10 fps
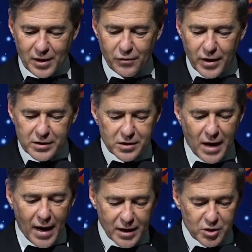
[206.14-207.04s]
The phrases
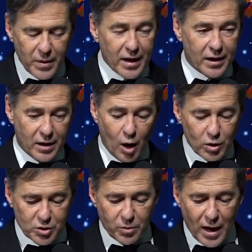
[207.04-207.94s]
honest man and
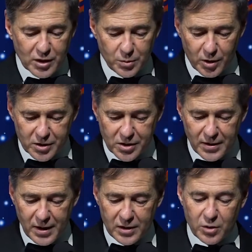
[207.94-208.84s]
always prospers
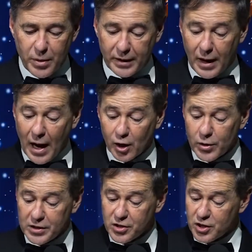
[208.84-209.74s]
depict
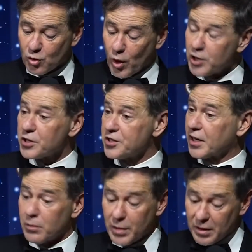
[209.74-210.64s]
concrete situations that
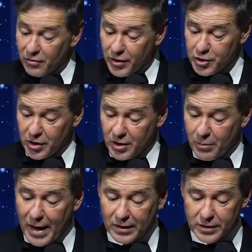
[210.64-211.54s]
can be
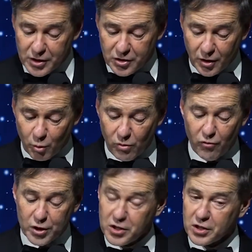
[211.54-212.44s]
envisioned by a listener
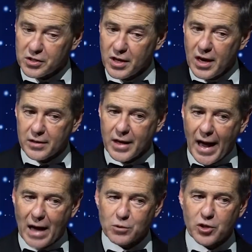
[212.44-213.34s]
versus the
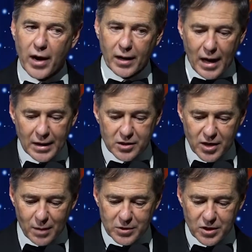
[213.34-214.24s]
abstract
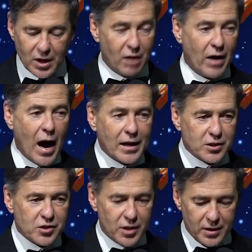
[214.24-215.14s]
concepts of
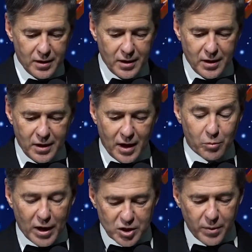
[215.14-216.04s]
honesty and
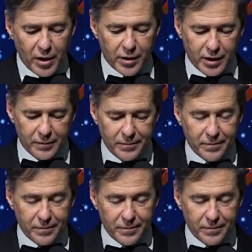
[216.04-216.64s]
prosperity.